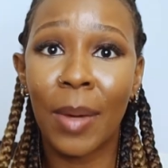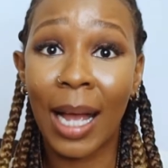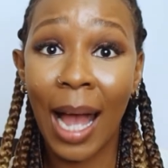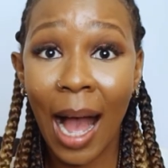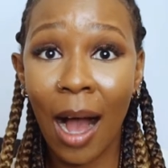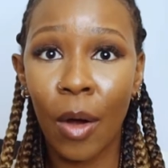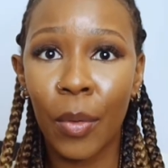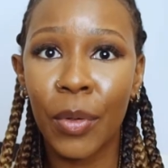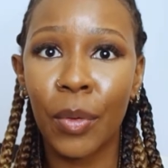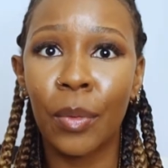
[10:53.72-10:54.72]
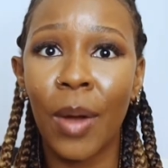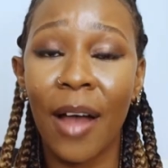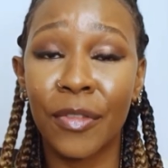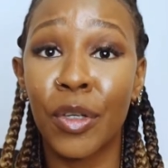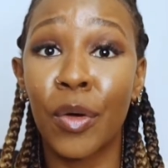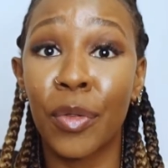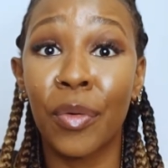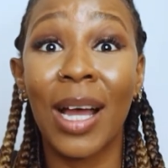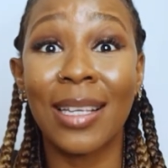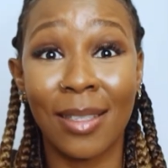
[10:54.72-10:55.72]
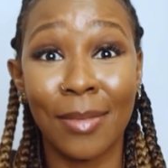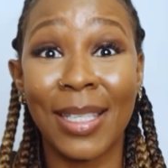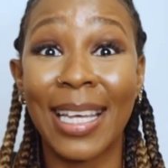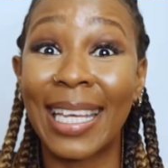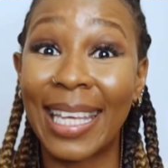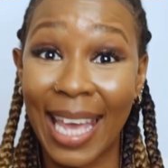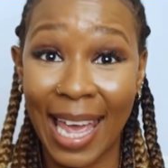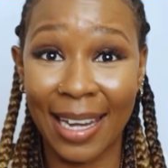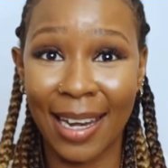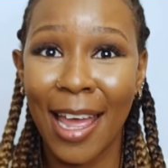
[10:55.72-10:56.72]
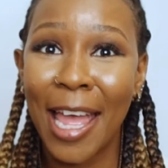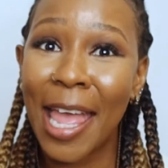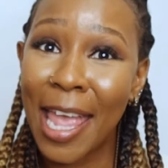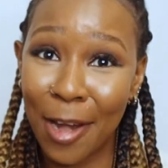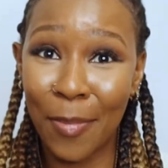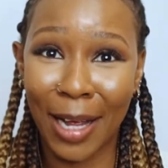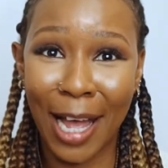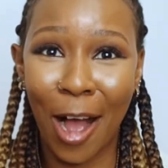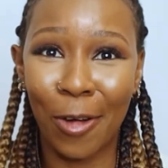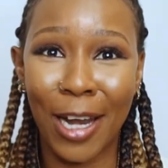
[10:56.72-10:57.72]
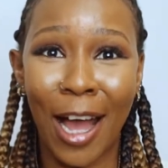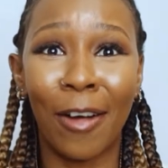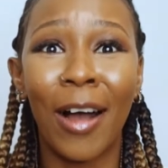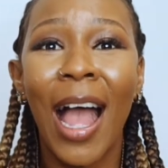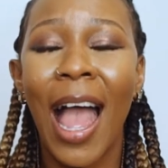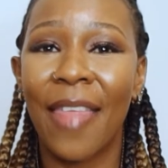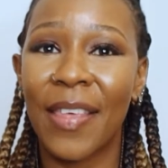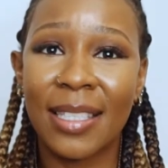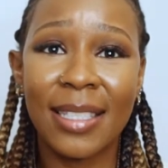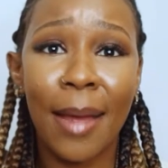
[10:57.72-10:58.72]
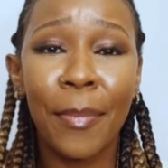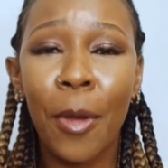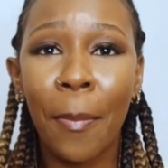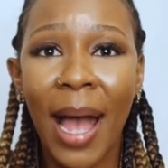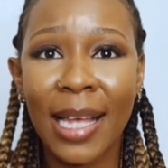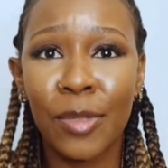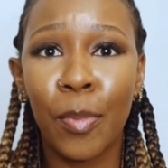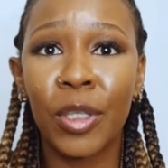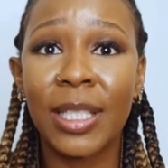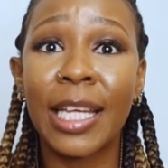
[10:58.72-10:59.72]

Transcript: Macau, you have to go through customs again in Macau now. And they stamp your passport.